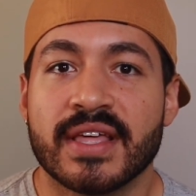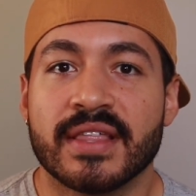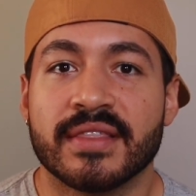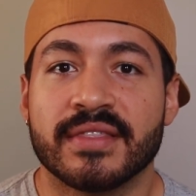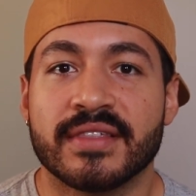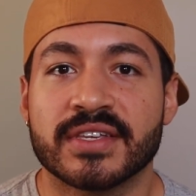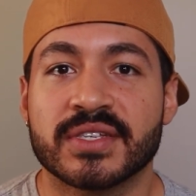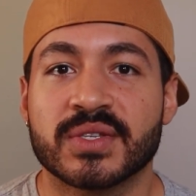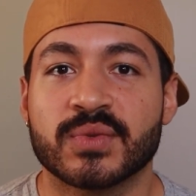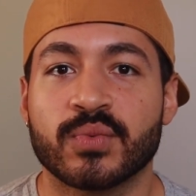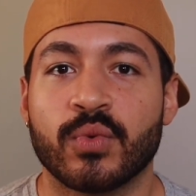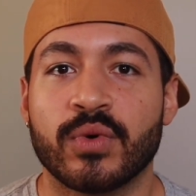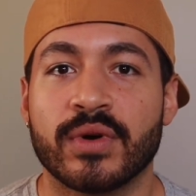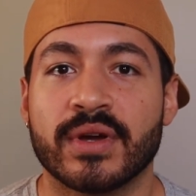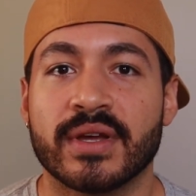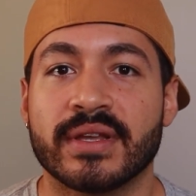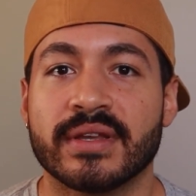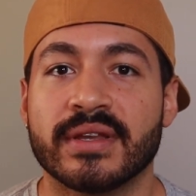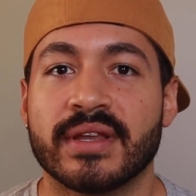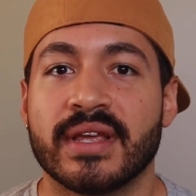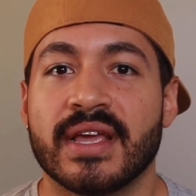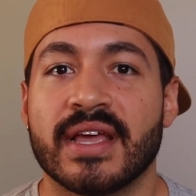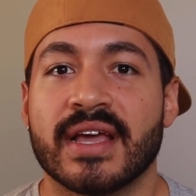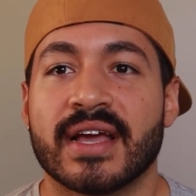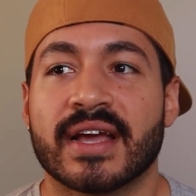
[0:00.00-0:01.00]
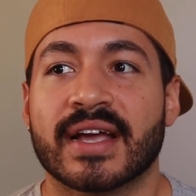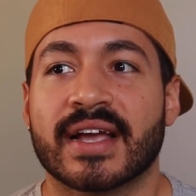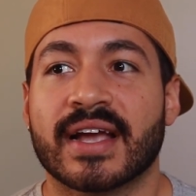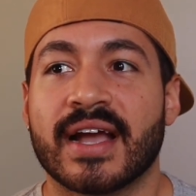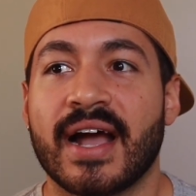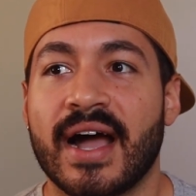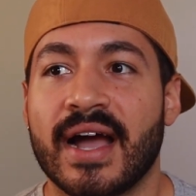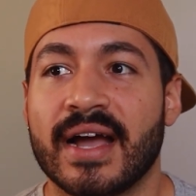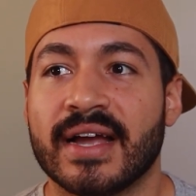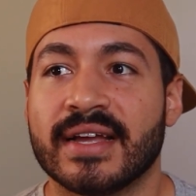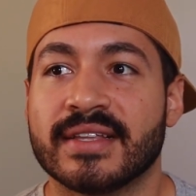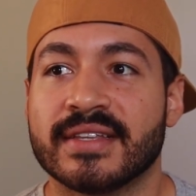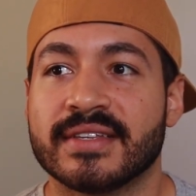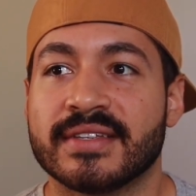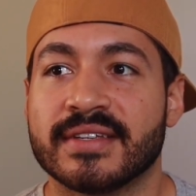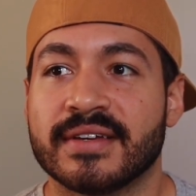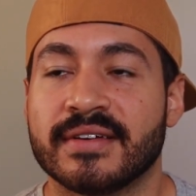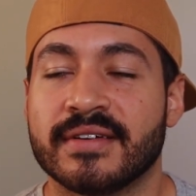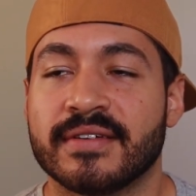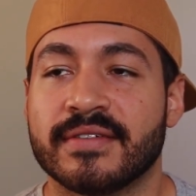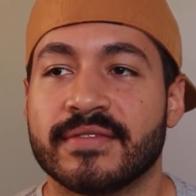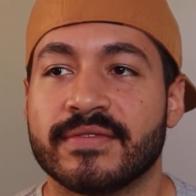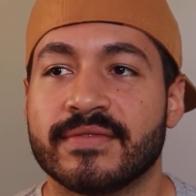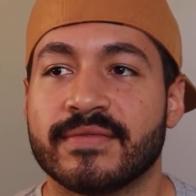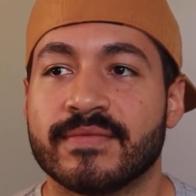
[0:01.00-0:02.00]
This one kind
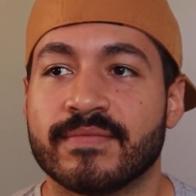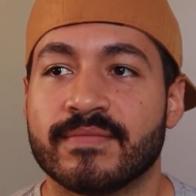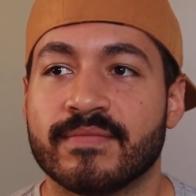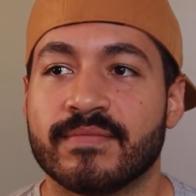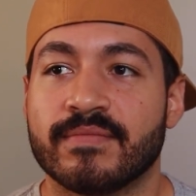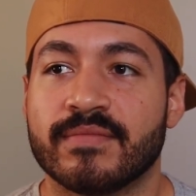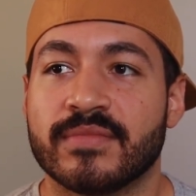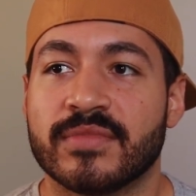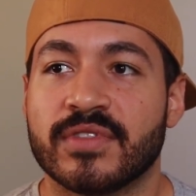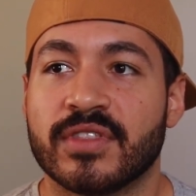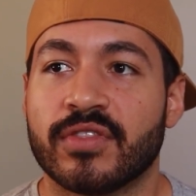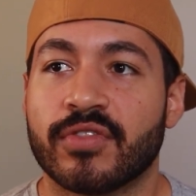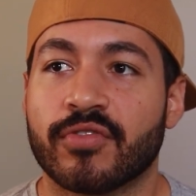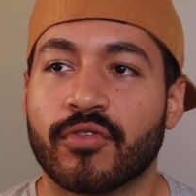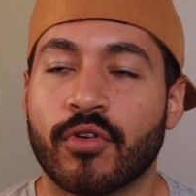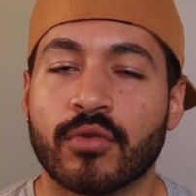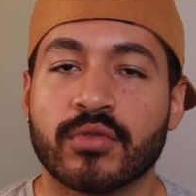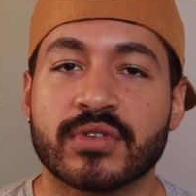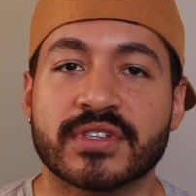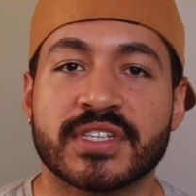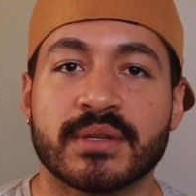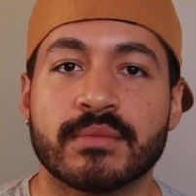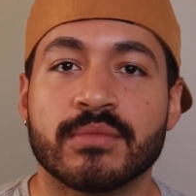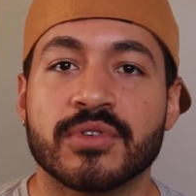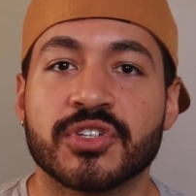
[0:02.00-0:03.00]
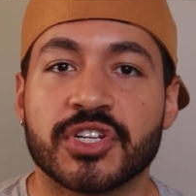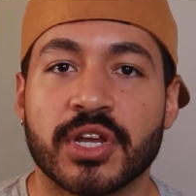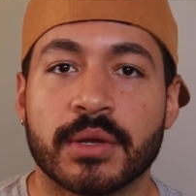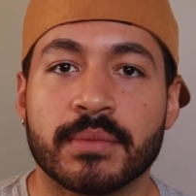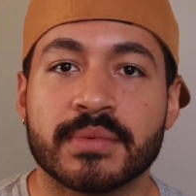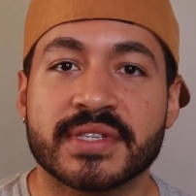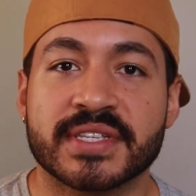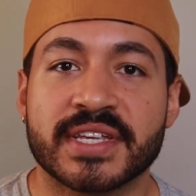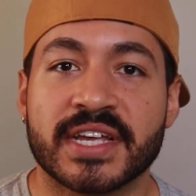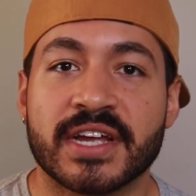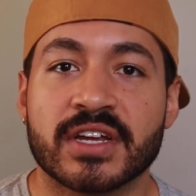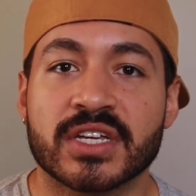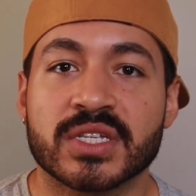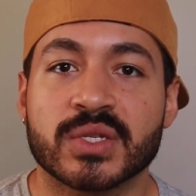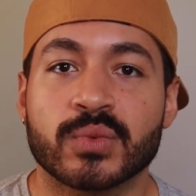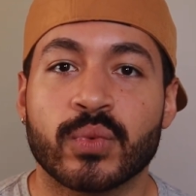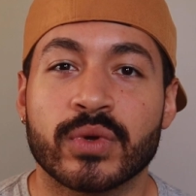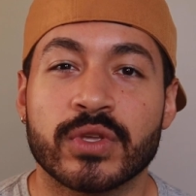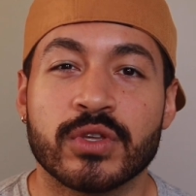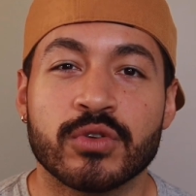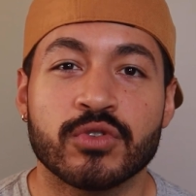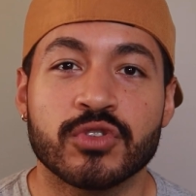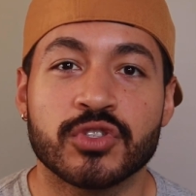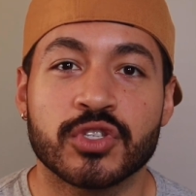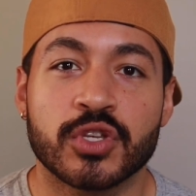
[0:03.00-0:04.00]
of throws some jump scares
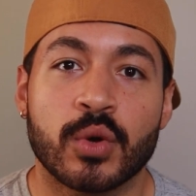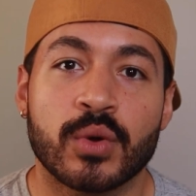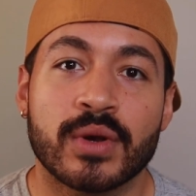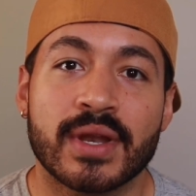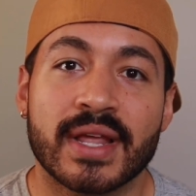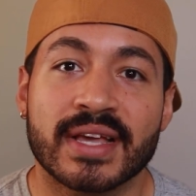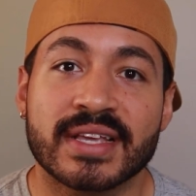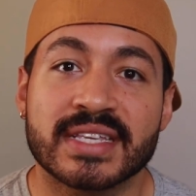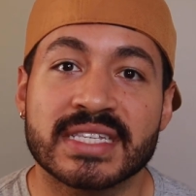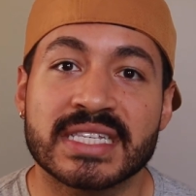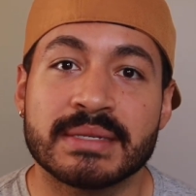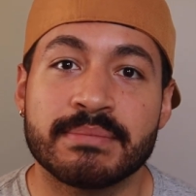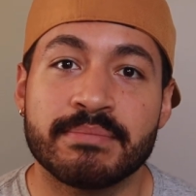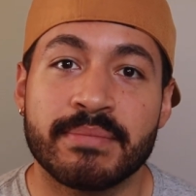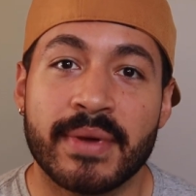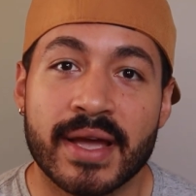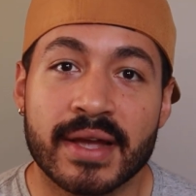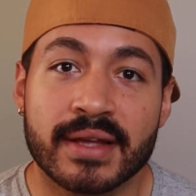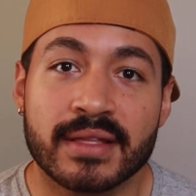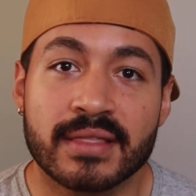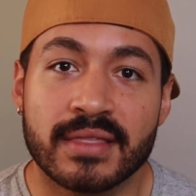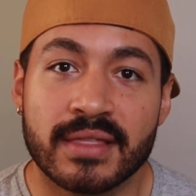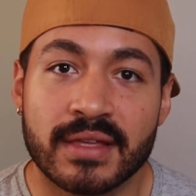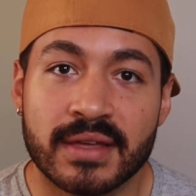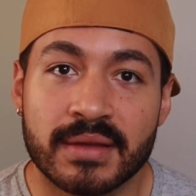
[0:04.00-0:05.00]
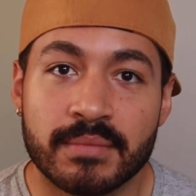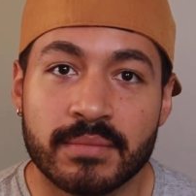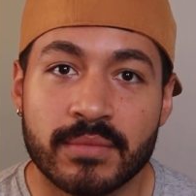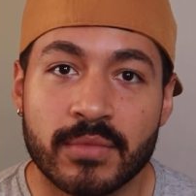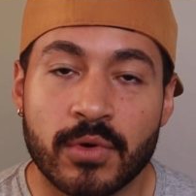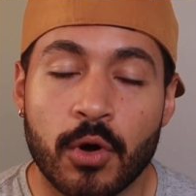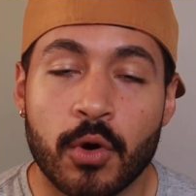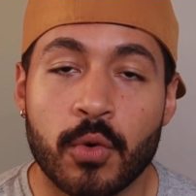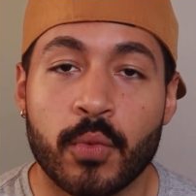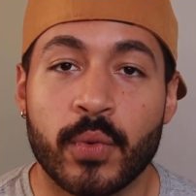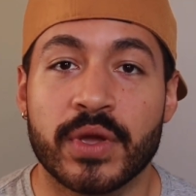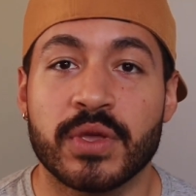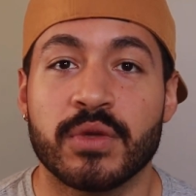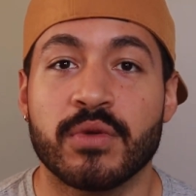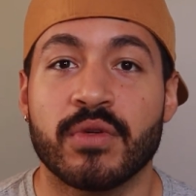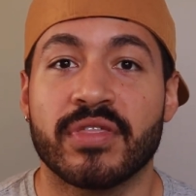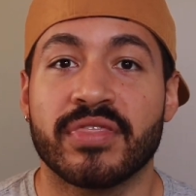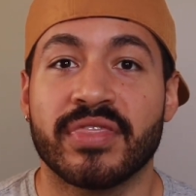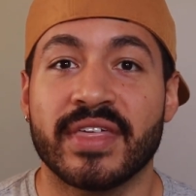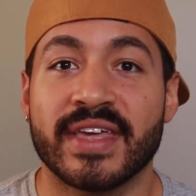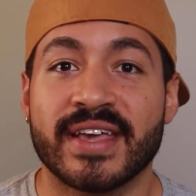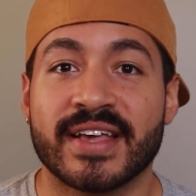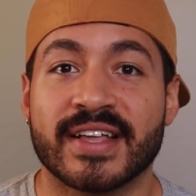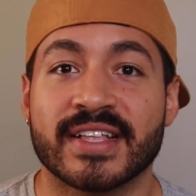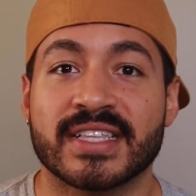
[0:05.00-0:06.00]
when you don't expect them or when you
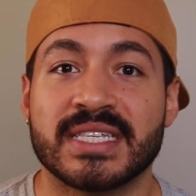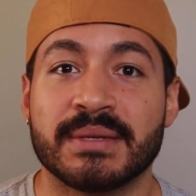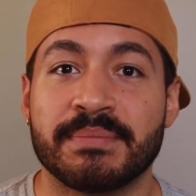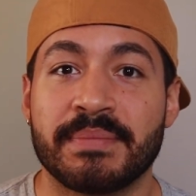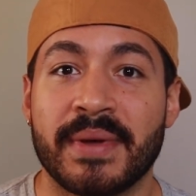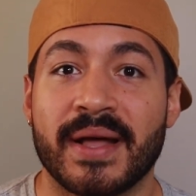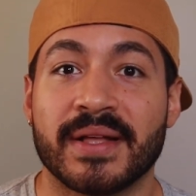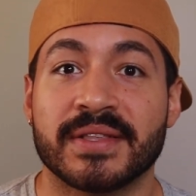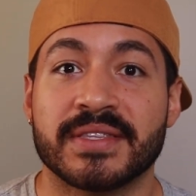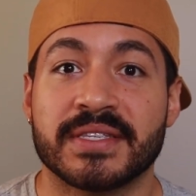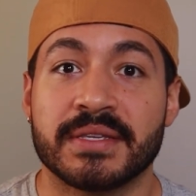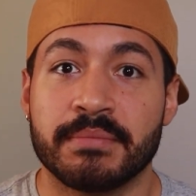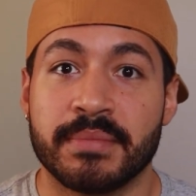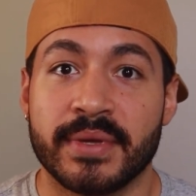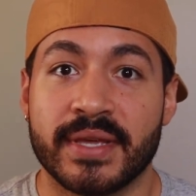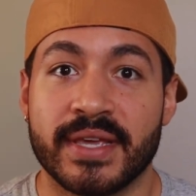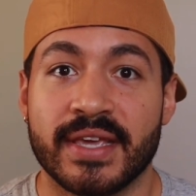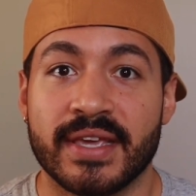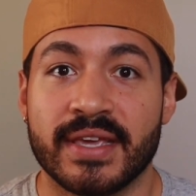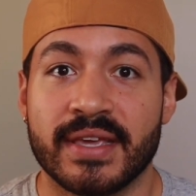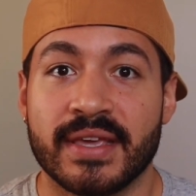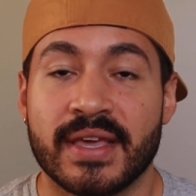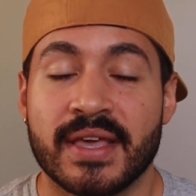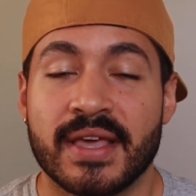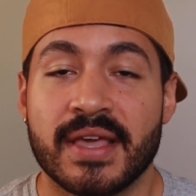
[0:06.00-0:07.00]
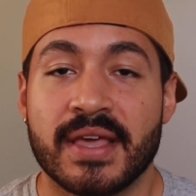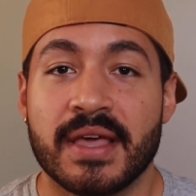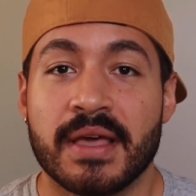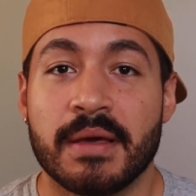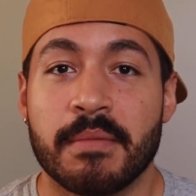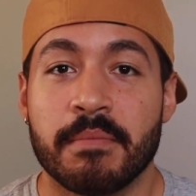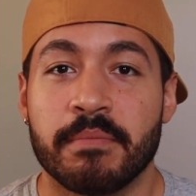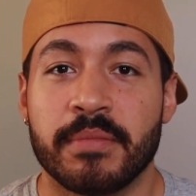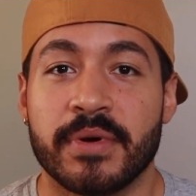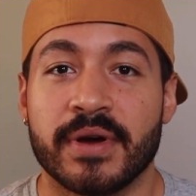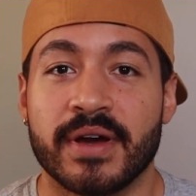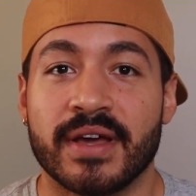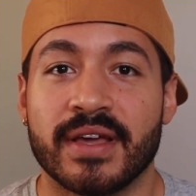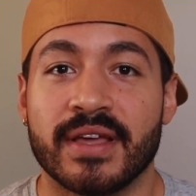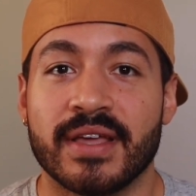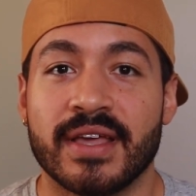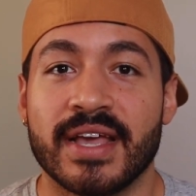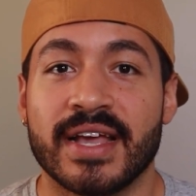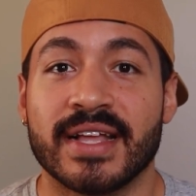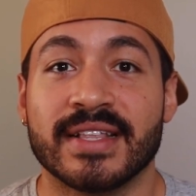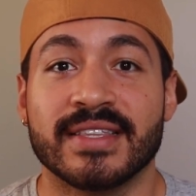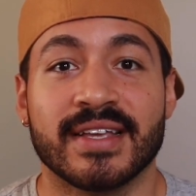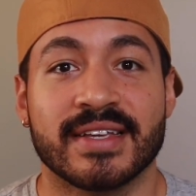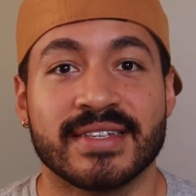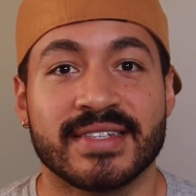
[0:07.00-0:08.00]
think it's about to be, but
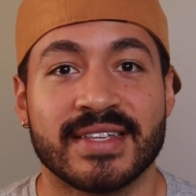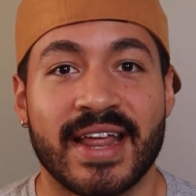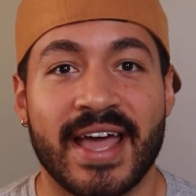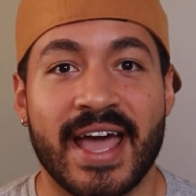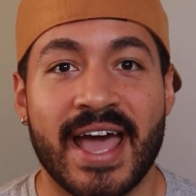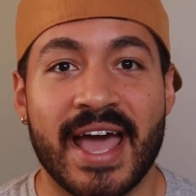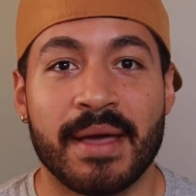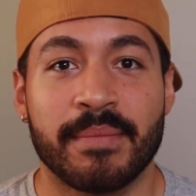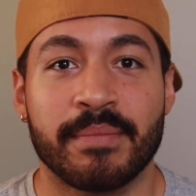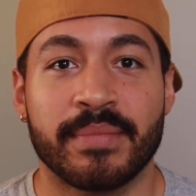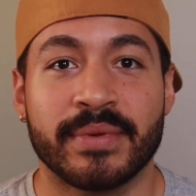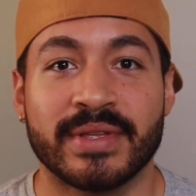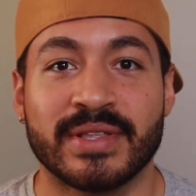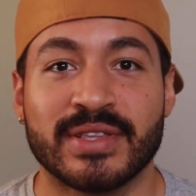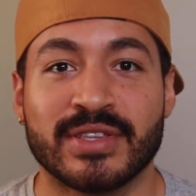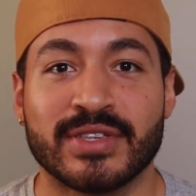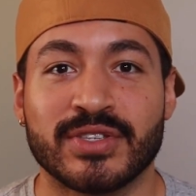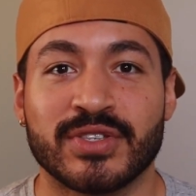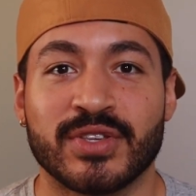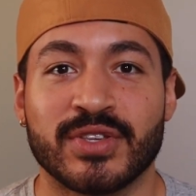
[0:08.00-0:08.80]
it doesn't happen.